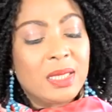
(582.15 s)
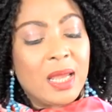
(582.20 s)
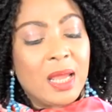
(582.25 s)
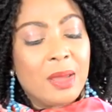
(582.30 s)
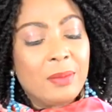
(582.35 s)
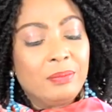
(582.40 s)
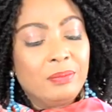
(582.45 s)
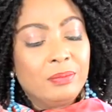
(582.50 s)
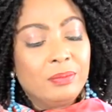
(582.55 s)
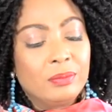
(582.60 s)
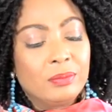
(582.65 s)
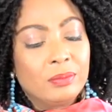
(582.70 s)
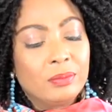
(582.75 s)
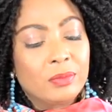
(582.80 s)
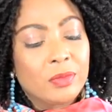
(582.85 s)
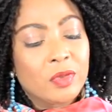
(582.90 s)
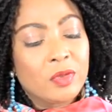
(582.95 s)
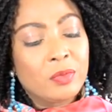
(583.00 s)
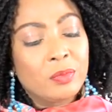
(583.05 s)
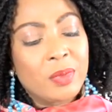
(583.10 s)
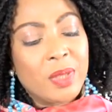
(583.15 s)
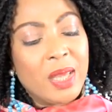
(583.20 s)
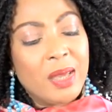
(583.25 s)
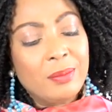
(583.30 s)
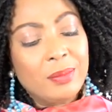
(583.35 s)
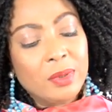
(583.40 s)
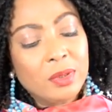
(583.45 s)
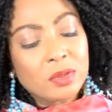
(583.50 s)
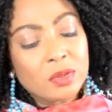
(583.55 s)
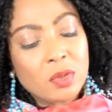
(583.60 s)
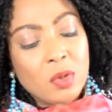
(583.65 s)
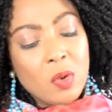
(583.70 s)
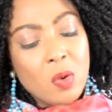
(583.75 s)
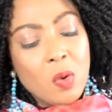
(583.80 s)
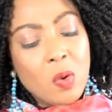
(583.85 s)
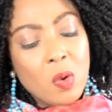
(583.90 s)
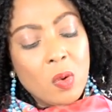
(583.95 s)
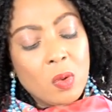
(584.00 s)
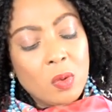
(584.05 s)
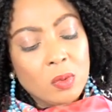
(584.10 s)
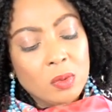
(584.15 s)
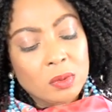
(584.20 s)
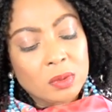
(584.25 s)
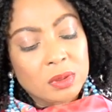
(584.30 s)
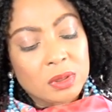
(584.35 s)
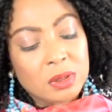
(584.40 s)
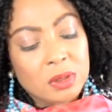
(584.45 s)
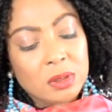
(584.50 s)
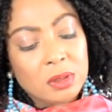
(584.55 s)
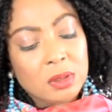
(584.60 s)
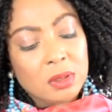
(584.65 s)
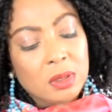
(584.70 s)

them to be able to hold